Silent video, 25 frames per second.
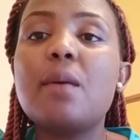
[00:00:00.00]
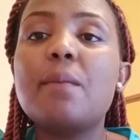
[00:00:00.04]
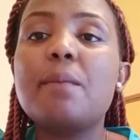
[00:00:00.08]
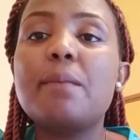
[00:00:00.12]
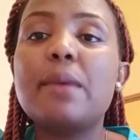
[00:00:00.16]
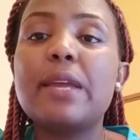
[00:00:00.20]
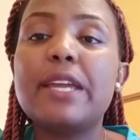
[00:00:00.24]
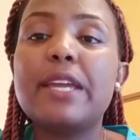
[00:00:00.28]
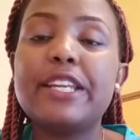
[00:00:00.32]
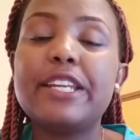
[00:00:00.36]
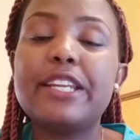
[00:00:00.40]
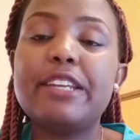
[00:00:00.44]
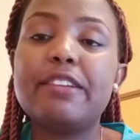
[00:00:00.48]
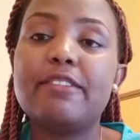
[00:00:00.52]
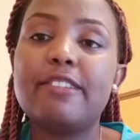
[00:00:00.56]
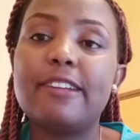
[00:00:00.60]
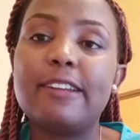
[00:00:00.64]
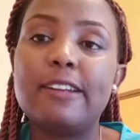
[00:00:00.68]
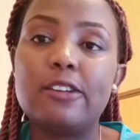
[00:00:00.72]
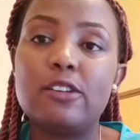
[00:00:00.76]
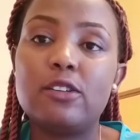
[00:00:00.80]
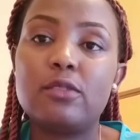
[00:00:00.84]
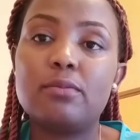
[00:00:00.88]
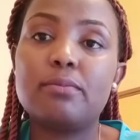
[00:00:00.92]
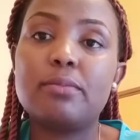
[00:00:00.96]
may
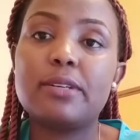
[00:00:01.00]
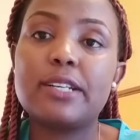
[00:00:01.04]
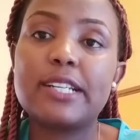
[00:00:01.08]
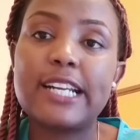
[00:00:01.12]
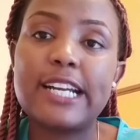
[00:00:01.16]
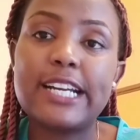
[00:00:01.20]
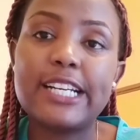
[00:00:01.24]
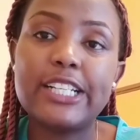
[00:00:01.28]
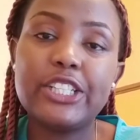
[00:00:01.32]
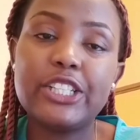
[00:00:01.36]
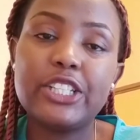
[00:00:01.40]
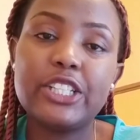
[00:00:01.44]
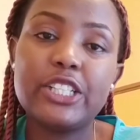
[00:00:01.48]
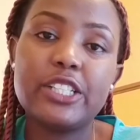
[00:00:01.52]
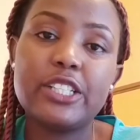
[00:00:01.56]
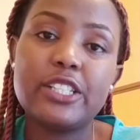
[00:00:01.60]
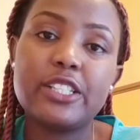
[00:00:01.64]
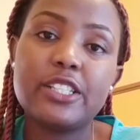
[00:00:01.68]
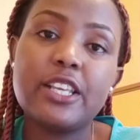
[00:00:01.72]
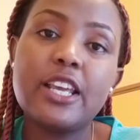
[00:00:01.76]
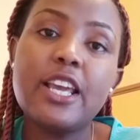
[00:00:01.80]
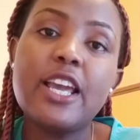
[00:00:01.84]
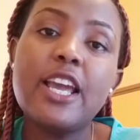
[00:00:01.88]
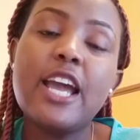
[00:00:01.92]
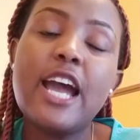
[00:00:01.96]
develop
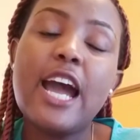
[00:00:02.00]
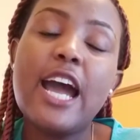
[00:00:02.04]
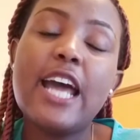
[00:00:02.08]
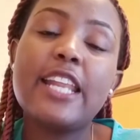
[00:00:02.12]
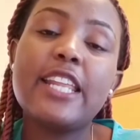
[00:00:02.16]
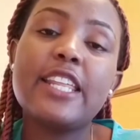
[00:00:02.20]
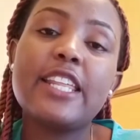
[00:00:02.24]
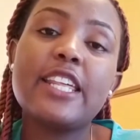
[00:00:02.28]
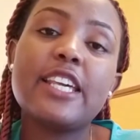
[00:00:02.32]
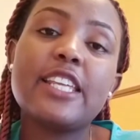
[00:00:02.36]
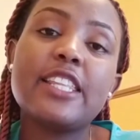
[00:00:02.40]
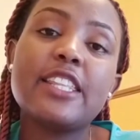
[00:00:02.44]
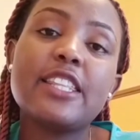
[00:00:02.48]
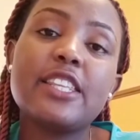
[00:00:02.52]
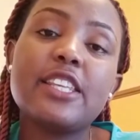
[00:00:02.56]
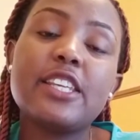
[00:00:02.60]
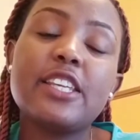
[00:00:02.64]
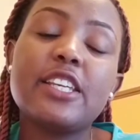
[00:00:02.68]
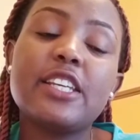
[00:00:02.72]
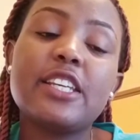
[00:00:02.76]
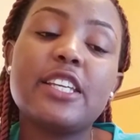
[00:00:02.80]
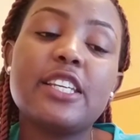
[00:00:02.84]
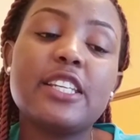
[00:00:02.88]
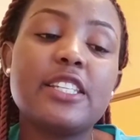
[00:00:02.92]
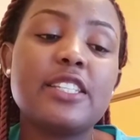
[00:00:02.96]
rashes. Another
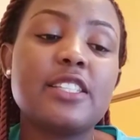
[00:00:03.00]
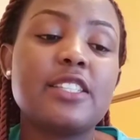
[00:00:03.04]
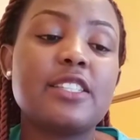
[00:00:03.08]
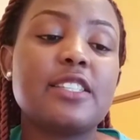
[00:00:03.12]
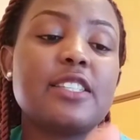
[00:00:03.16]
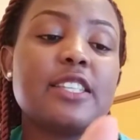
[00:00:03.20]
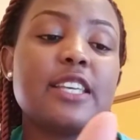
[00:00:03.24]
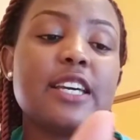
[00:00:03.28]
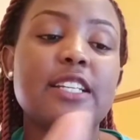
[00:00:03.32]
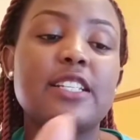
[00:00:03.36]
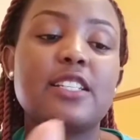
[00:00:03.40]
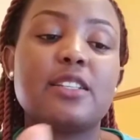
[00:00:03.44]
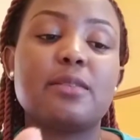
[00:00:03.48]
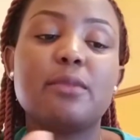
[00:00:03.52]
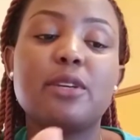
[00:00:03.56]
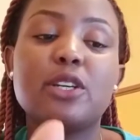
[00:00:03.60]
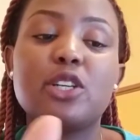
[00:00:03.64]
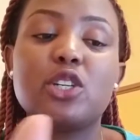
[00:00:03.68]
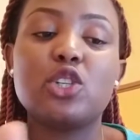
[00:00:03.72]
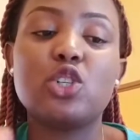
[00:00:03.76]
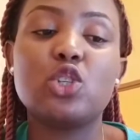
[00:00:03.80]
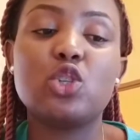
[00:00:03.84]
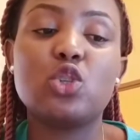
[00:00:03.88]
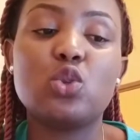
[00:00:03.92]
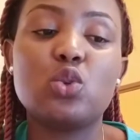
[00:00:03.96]
thing is that
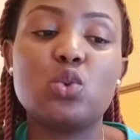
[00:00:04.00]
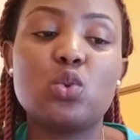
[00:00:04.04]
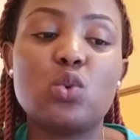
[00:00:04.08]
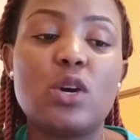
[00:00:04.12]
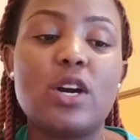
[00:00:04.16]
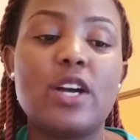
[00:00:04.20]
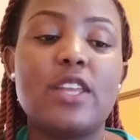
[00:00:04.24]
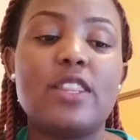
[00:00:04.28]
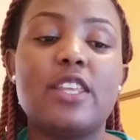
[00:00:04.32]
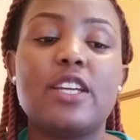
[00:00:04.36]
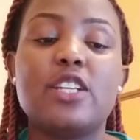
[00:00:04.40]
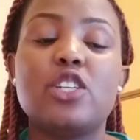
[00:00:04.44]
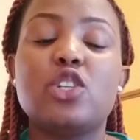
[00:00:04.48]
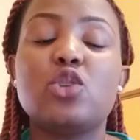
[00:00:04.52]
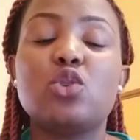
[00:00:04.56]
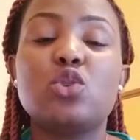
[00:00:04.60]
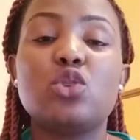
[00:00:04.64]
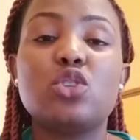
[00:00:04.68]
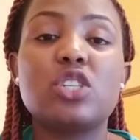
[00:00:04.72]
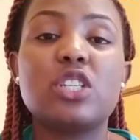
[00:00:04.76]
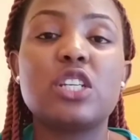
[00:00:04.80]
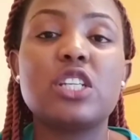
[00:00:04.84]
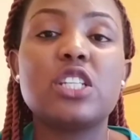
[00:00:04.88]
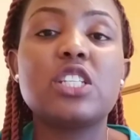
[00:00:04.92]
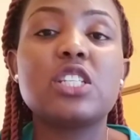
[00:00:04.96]
make sure that you
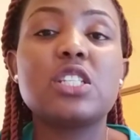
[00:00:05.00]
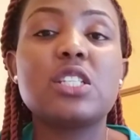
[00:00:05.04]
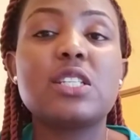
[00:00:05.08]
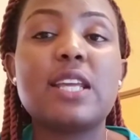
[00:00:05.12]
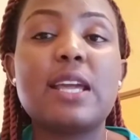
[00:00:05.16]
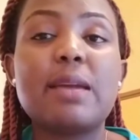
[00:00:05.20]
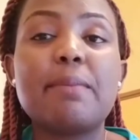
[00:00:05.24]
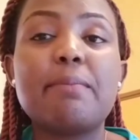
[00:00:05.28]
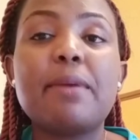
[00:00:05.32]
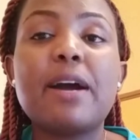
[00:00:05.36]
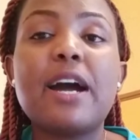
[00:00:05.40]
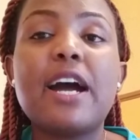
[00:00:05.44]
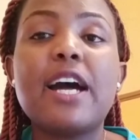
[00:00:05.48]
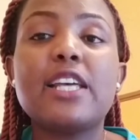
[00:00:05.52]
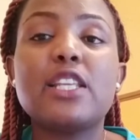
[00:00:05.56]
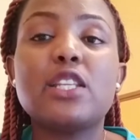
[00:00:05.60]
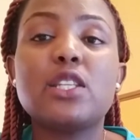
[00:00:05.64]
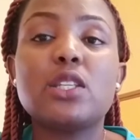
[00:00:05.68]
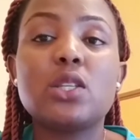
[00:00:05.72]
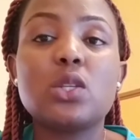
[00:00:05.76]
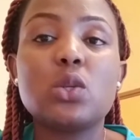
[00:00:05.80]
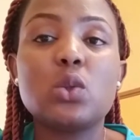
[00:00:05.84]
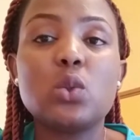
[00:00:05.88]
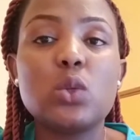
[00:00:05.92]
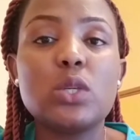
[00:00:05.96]
change diaper as
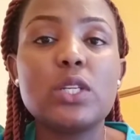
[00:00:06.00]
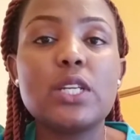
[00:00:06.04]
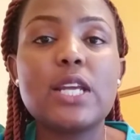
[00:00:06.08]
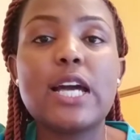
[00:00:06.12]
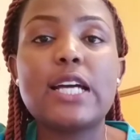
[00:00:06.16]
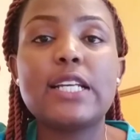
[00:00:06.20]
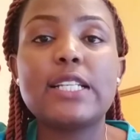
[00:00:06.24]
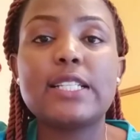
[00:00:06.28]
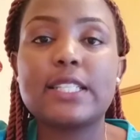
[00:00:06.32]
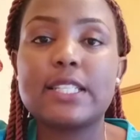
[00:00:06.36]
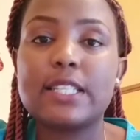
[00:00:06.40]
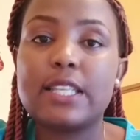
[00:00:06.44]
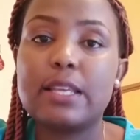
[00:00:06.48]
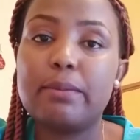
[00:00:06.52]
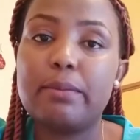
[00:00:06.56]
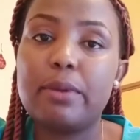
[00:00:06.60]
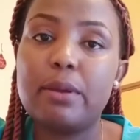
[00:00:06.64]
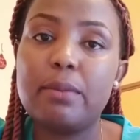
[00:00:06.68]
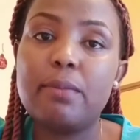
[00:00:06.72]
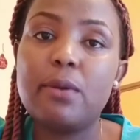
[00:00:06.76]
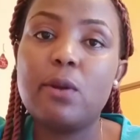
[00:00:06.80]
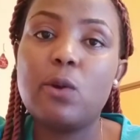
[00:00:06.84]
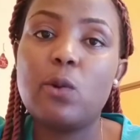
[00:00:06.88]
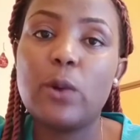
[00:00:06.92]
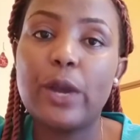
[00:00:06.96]
soon as the
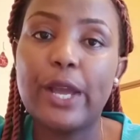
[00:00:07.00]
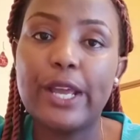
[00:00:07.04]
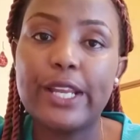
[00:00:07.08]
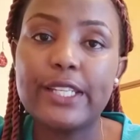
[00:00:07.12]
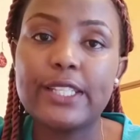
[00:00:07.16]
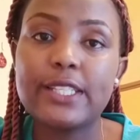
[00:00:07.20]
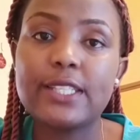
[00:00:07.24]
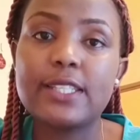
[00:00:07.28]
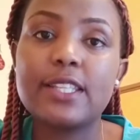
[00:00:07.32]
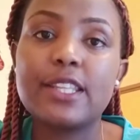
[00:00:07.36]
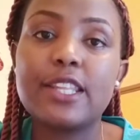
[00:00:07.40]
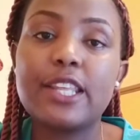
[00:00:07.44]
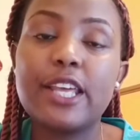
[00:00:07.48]
baby wets